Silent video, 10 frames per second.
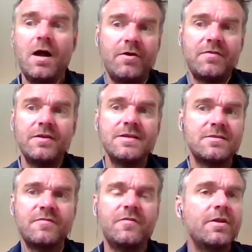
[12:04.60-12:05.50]
our athletes
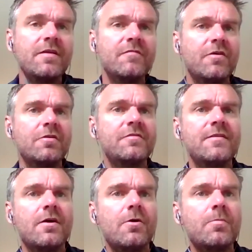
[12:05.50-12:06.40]
are fully involved
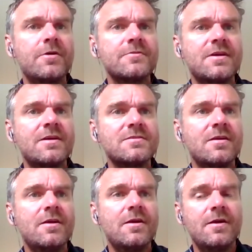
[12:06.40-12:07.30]
in the whole process,
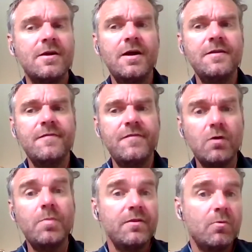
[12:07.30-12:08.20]
and they'll be
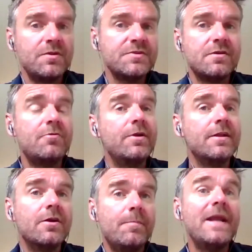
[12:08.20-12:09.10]
the ones that are really
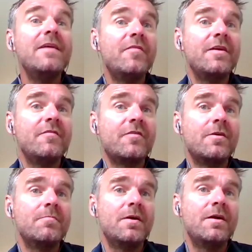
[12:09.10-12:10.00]
going to benefit
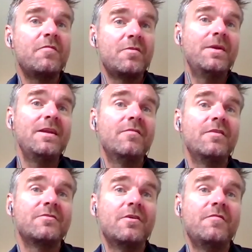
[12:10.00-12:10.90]
from uh, from any of
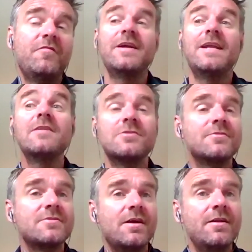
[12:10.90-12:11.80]
the sort of
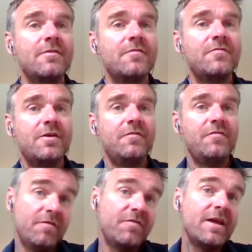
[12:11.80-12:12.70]
financial side of
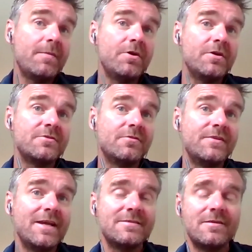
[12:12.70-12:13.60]
of, of their personal
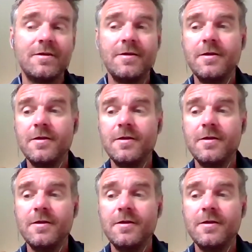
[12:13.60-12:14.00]
data.